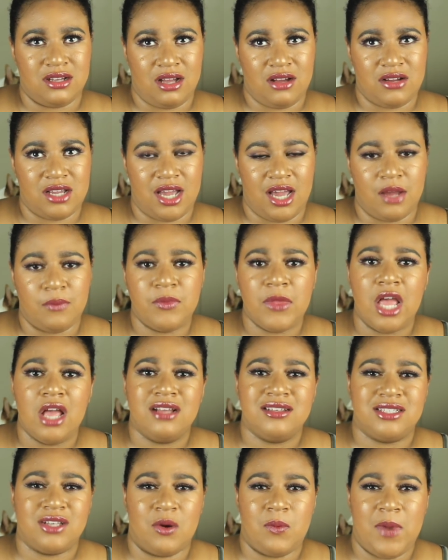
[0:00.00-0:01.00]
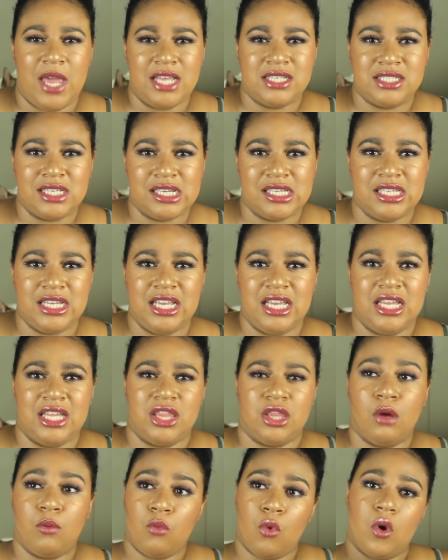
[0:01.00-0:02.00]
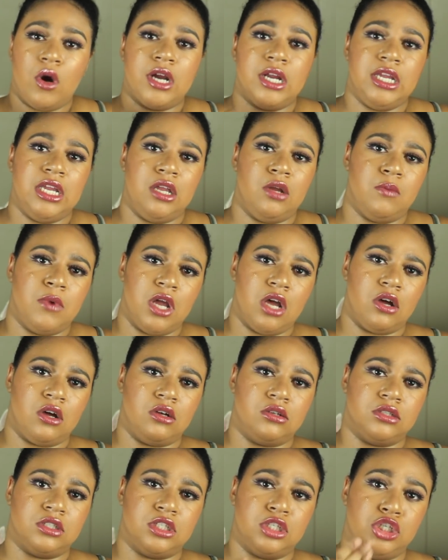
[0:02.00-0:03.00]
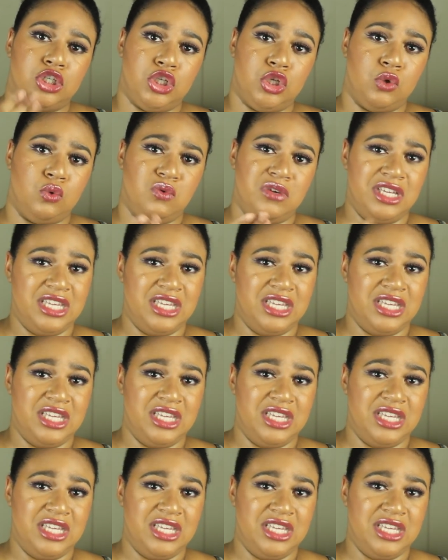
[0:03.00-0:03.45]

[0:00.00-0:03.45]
Okay. So basically, the more emails you